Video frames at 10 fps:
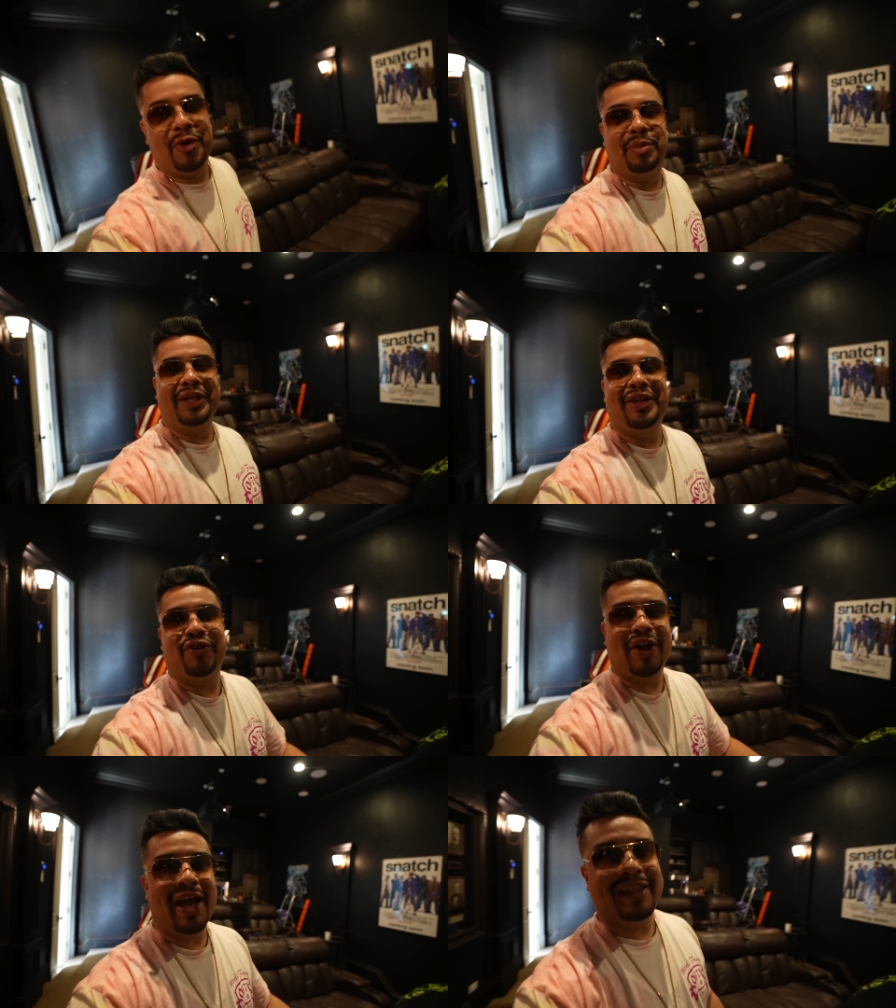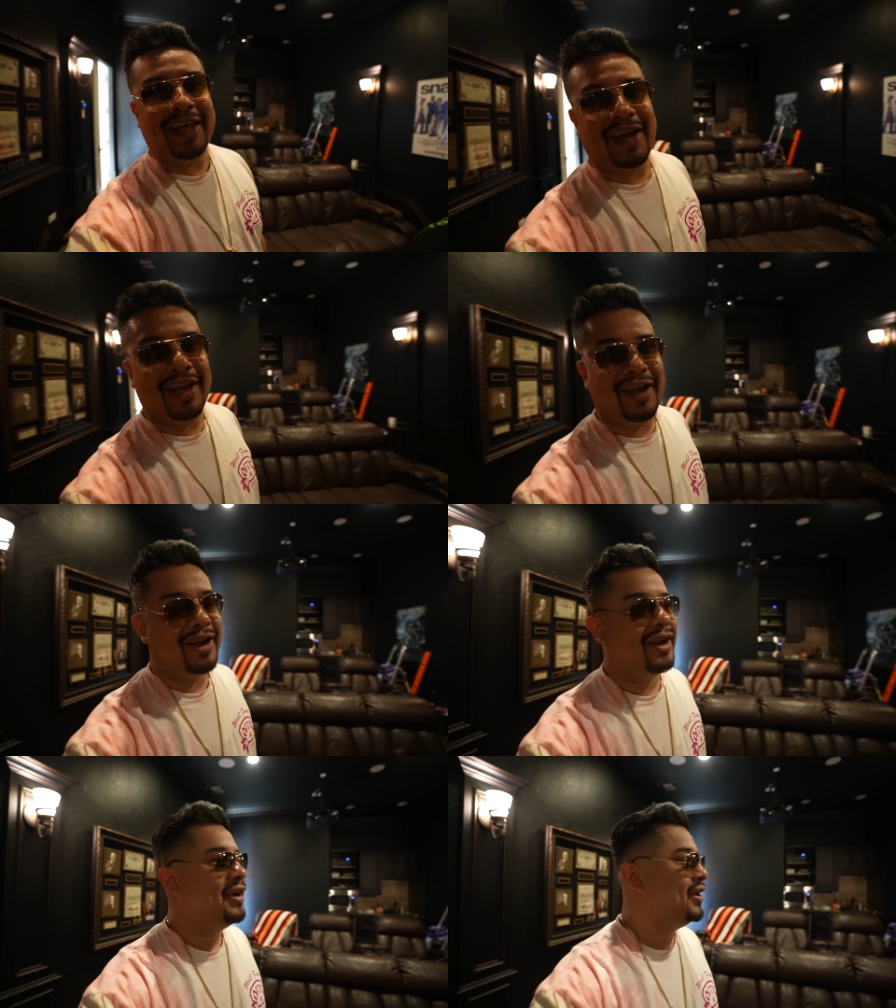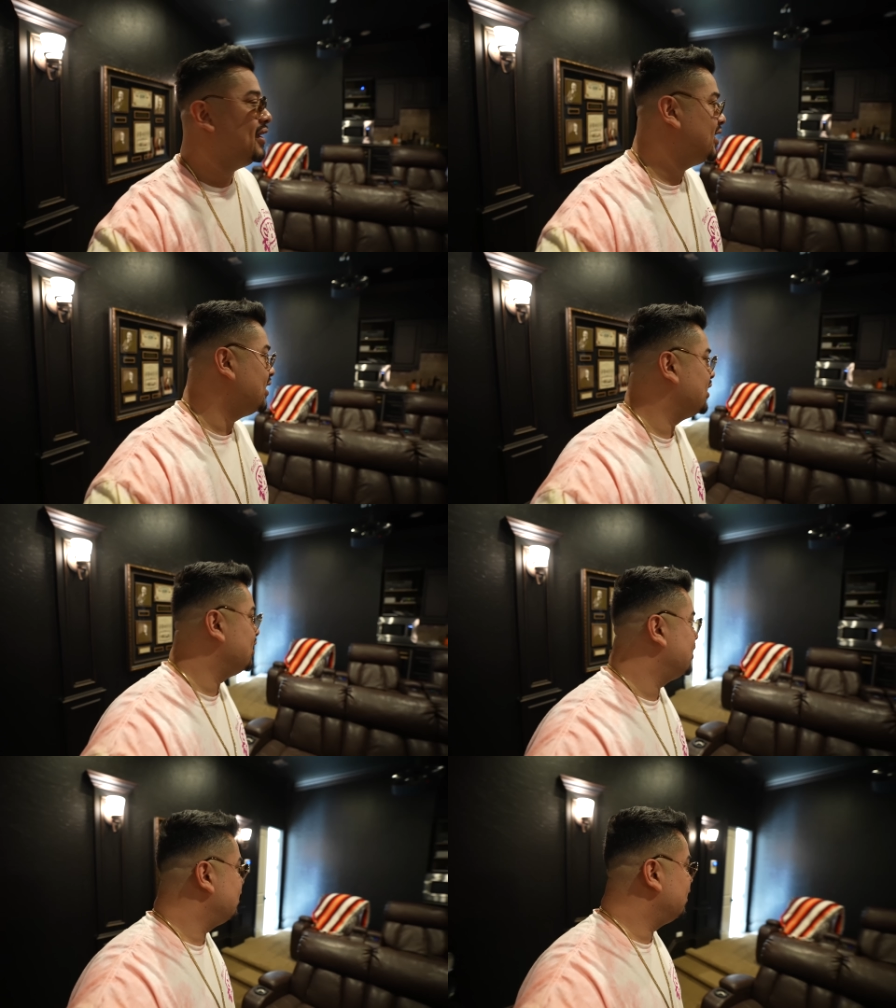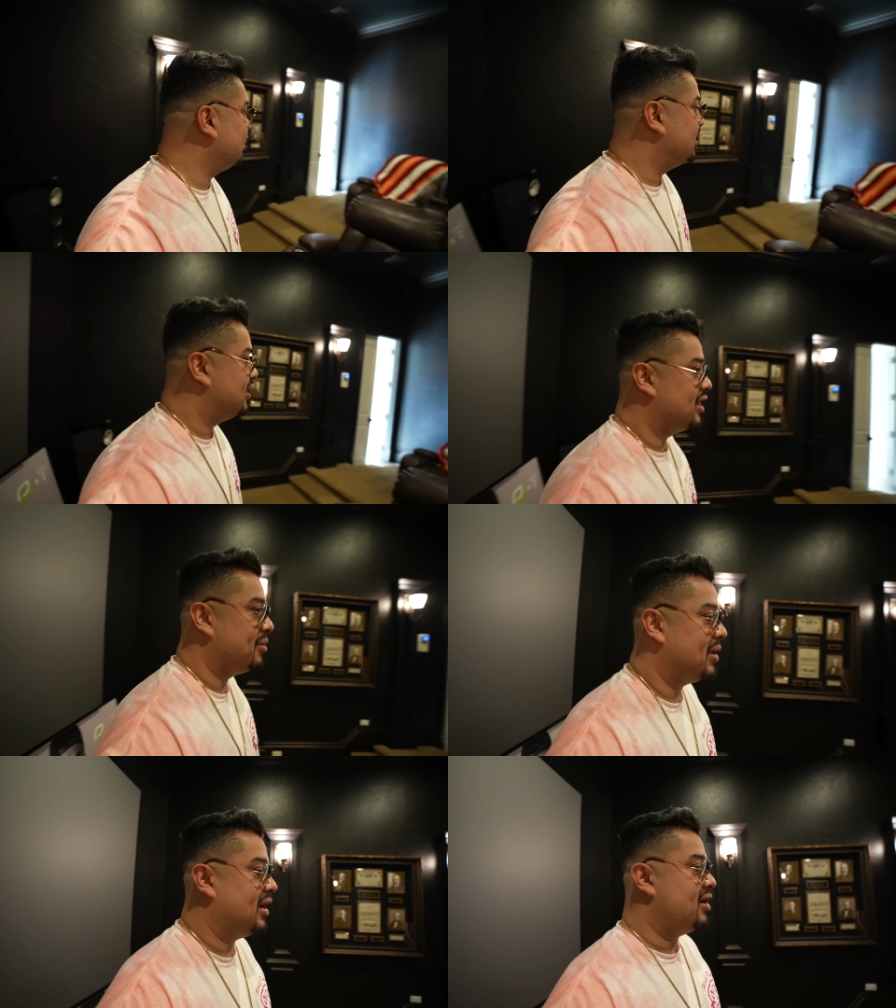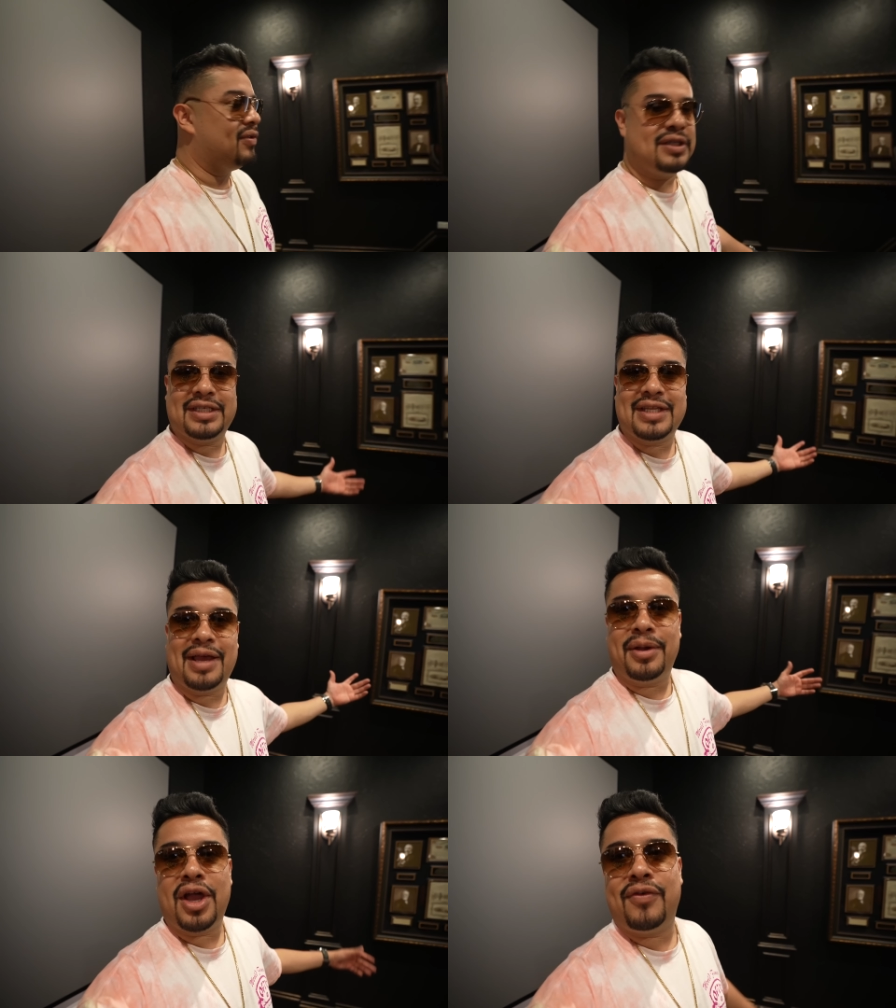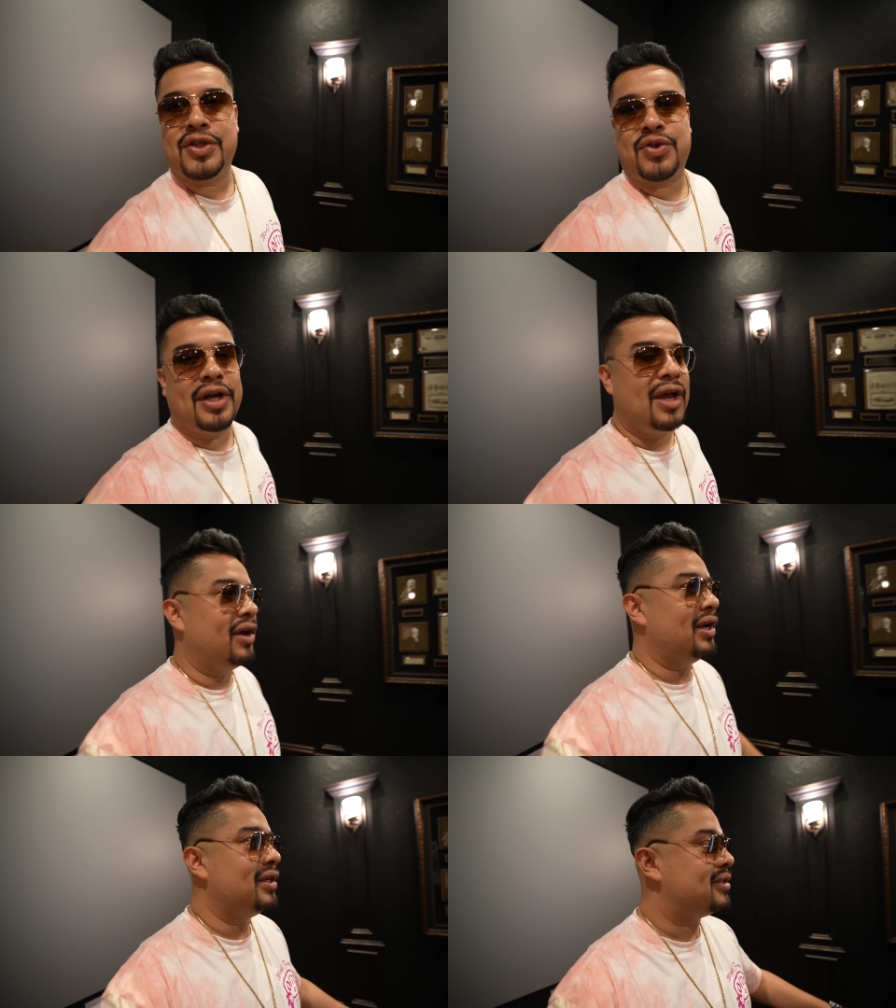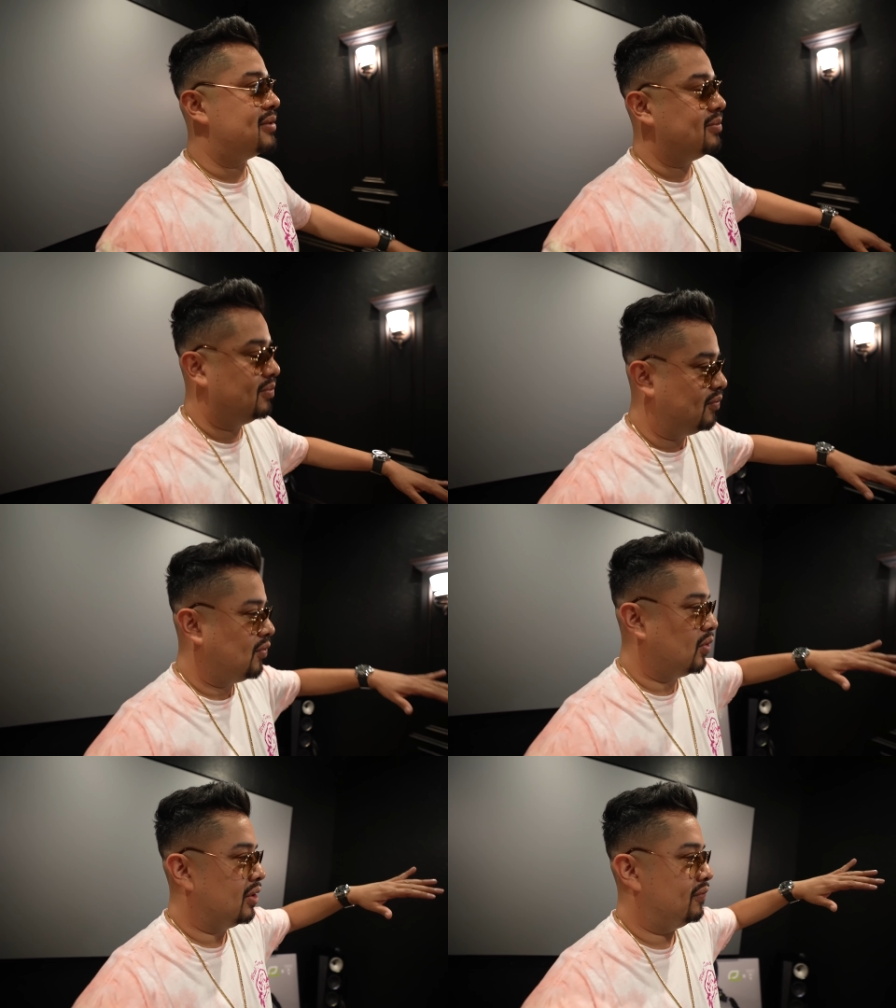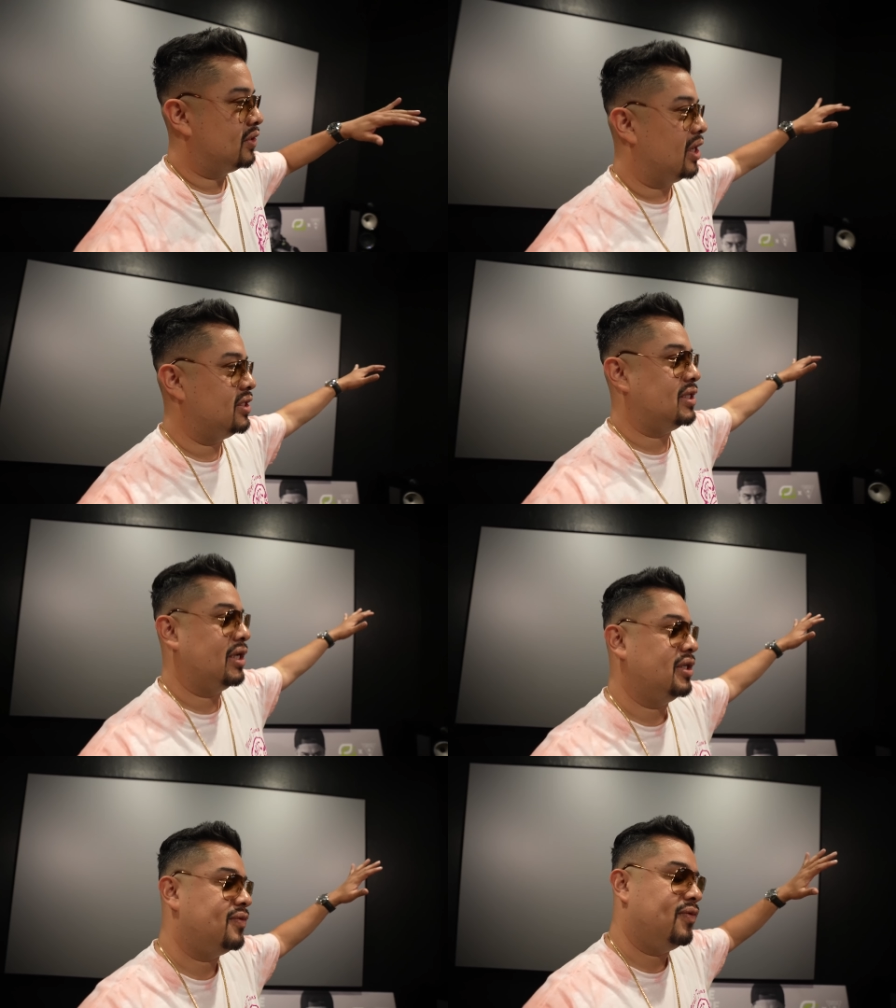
completely forgot that I uh, that my office is not my office right now, and it's full of dust and it's